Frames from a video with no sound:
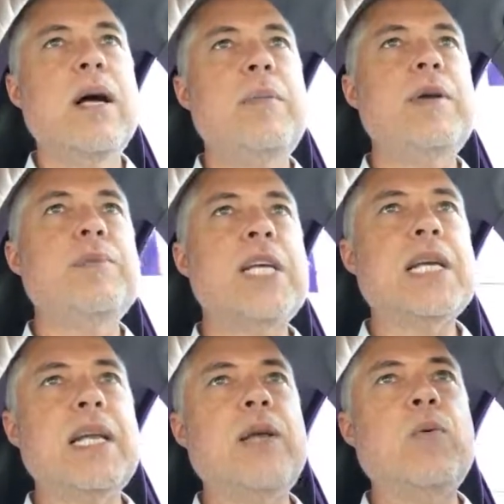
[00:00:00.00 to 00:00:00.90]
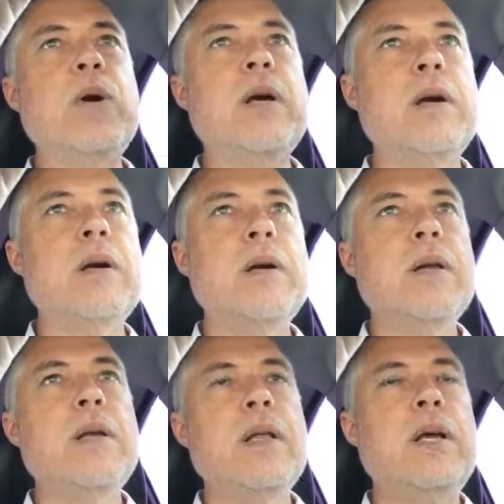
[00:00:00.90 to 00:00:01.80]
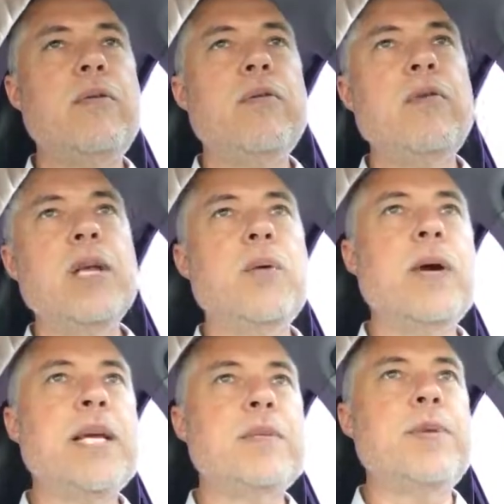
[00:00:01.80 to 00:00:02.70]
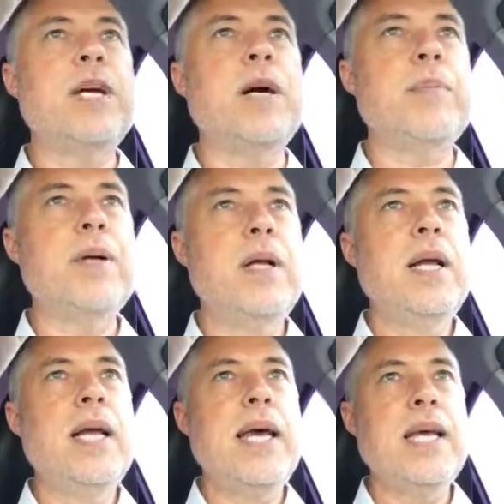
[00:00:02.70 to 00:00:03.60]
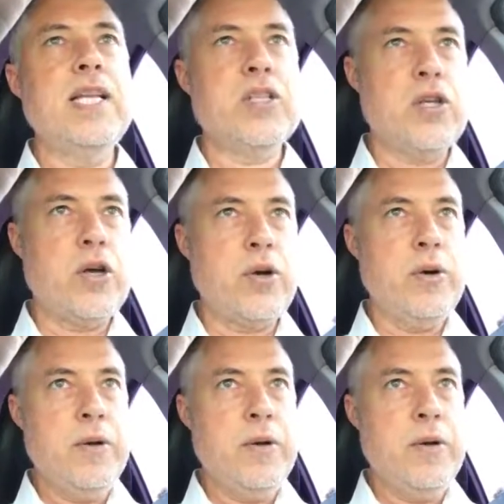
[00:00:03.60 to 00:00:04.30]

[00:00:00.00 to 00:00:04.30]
I mean, particularly in winter, that really wakes me up. And so,